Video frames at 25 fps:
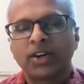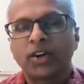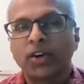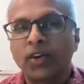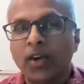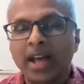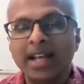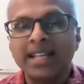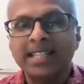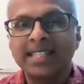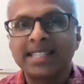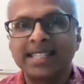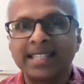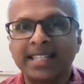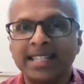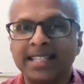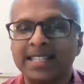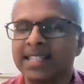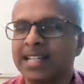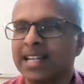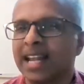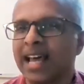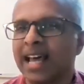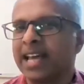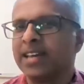Christ
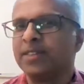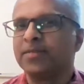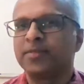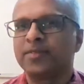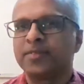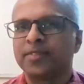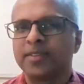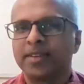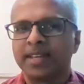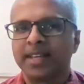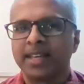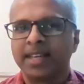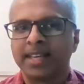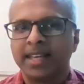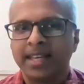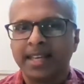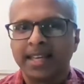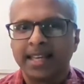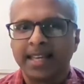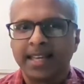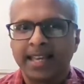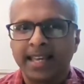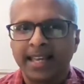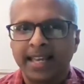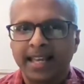is life
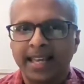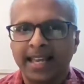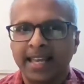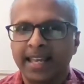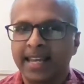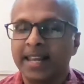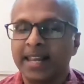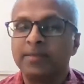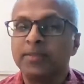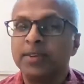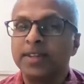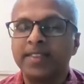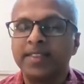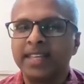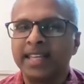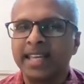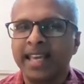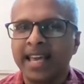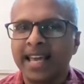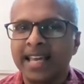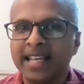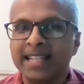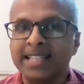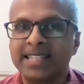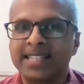and
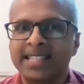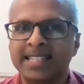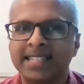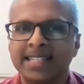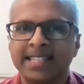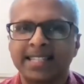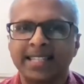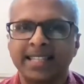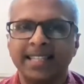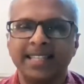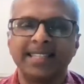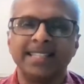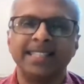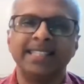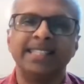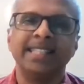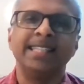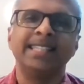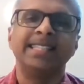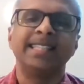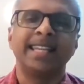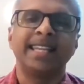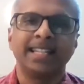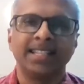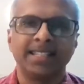everything else is
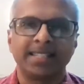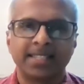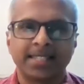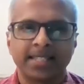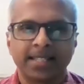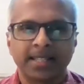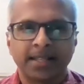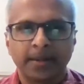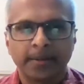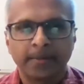details.